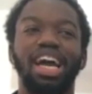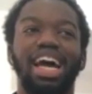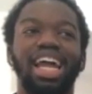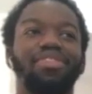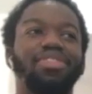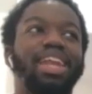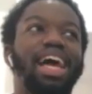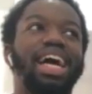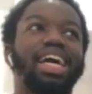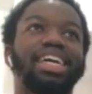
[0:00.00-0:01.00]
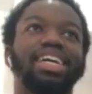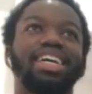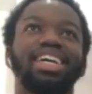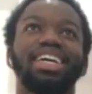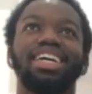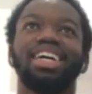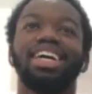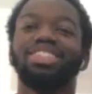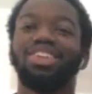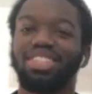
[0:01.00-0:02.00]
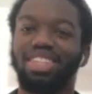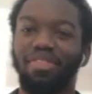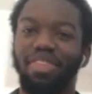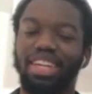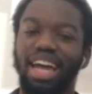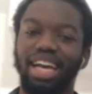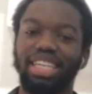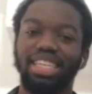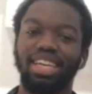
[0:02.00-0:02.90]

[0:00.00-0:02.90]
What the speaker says: And I feel like it's not something that,